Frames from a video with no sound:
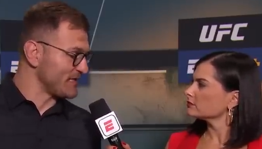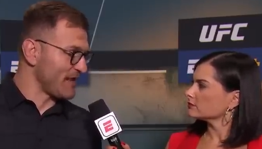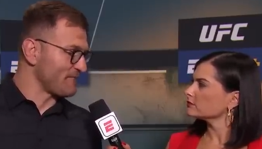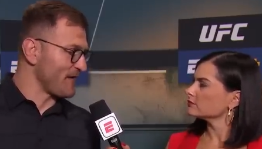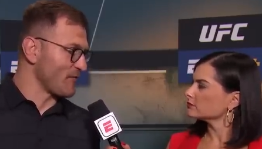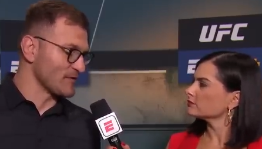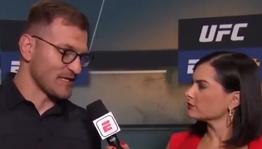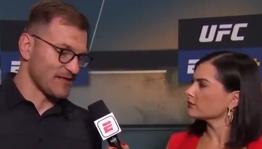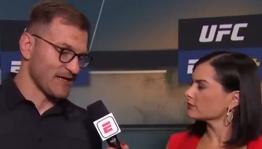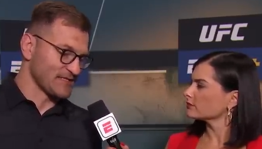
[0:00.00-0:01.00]
Speaker 1: a lot of fireworks. I
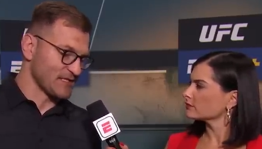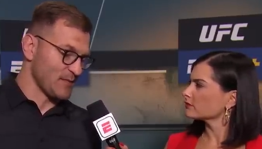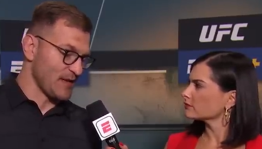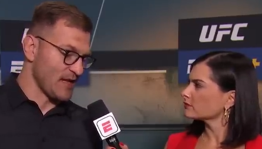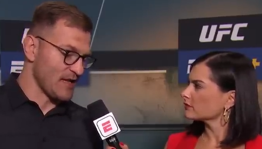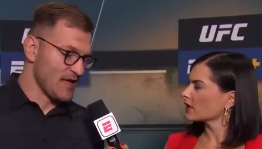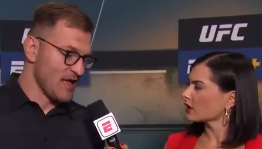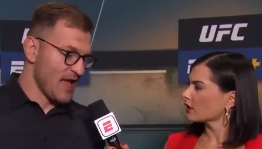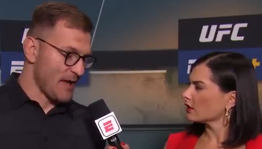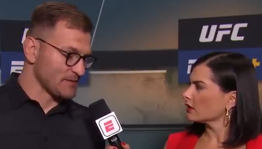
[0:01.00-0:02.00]
think it's going to be a
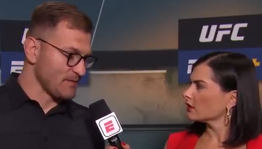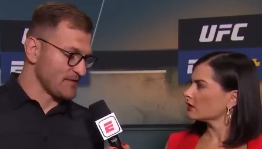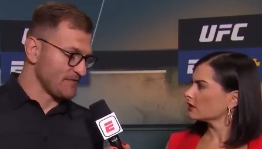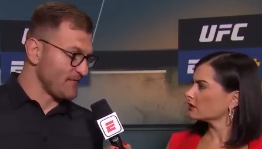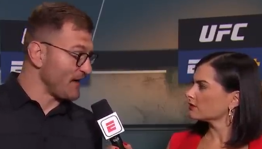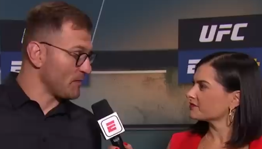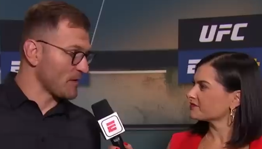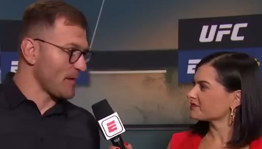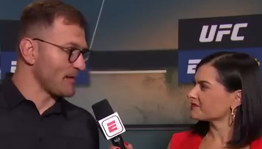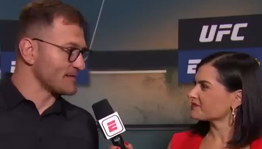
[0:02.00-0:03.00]
absolutely amazing fight. I'm going to
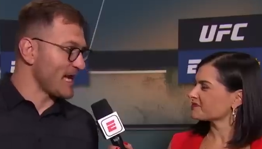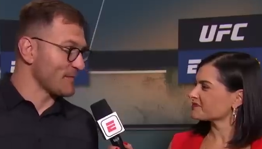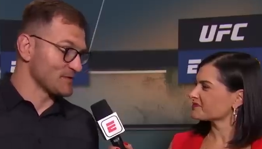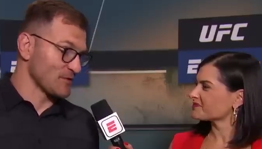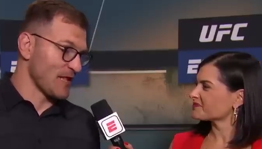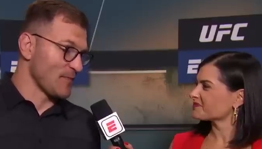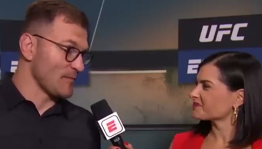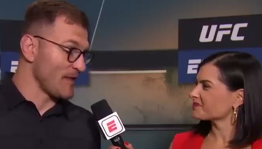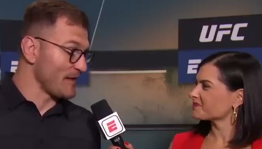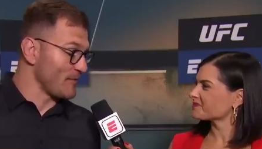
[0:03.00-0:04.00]
come out on top and show a lot of people
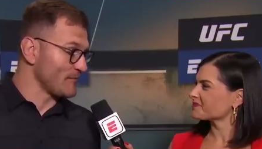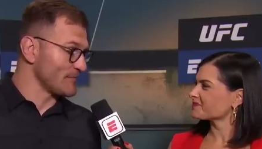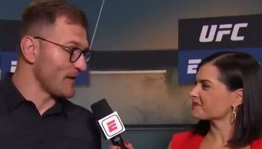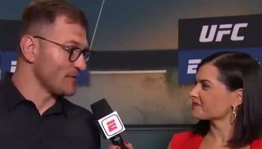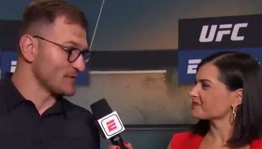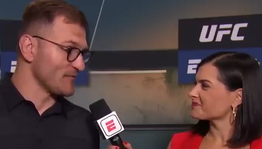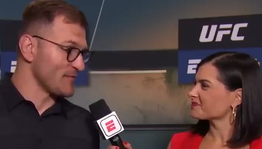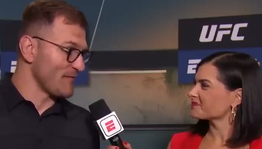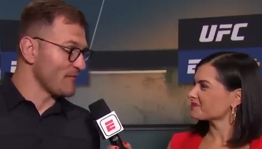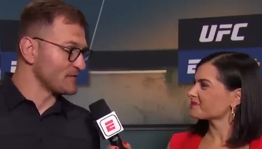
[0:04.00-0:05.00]
that, you know, I deserve to be
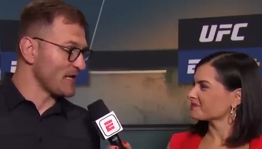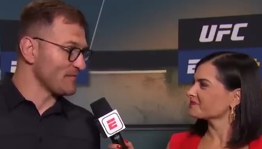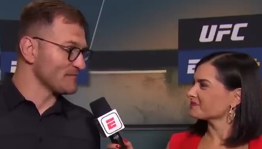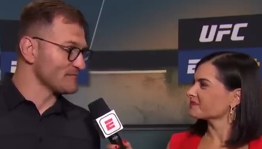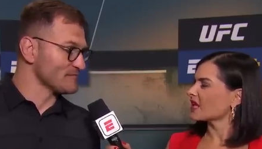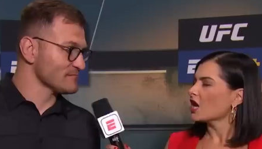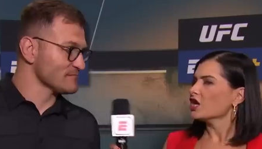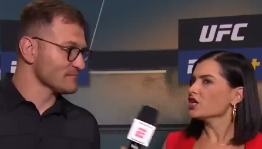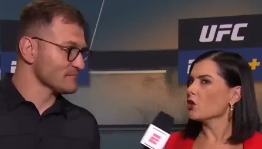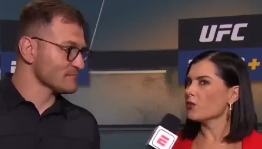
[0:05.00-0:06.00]
heavyweight champ.
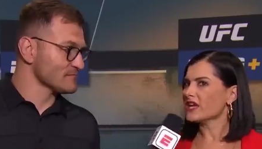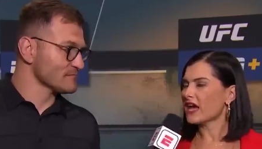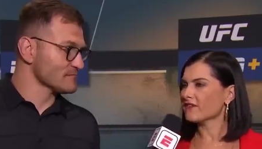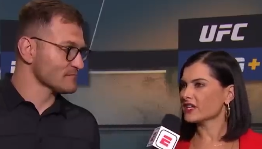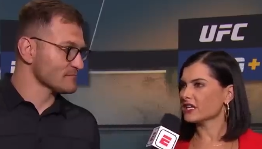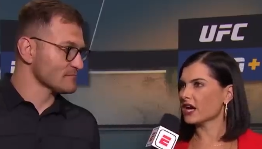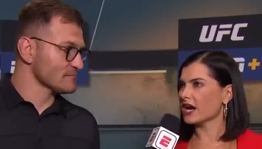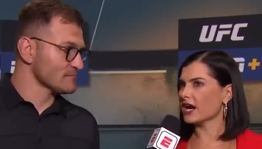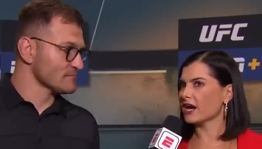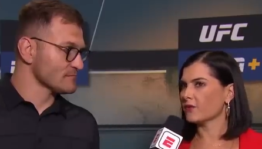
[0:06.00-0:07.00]
Speaker 2: You know, we haven't
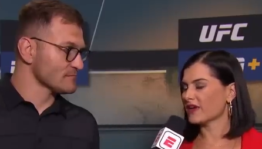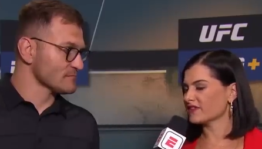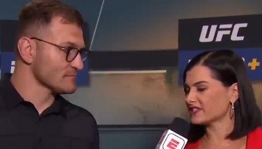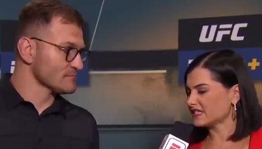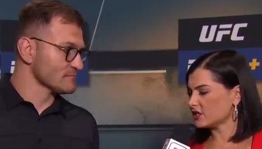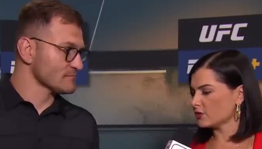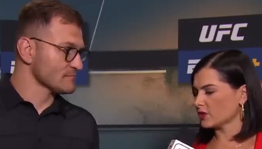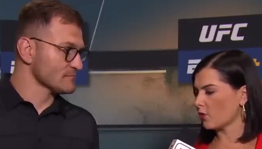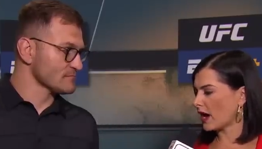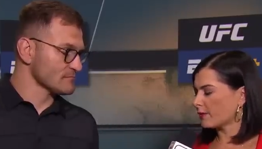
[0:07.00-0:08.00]
uh, we haven't seen you in a
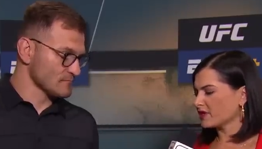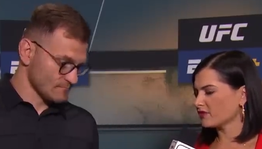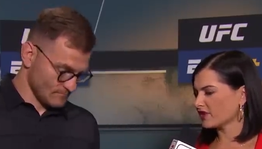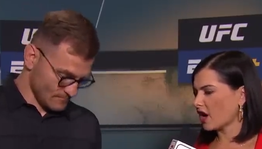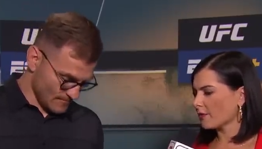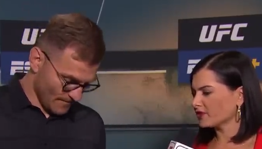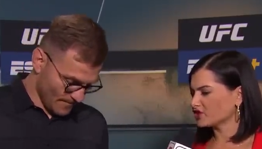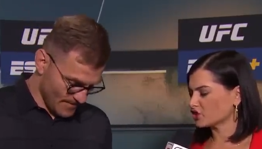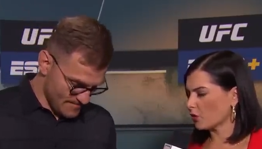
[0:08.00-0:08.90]
while, but you've accomplished so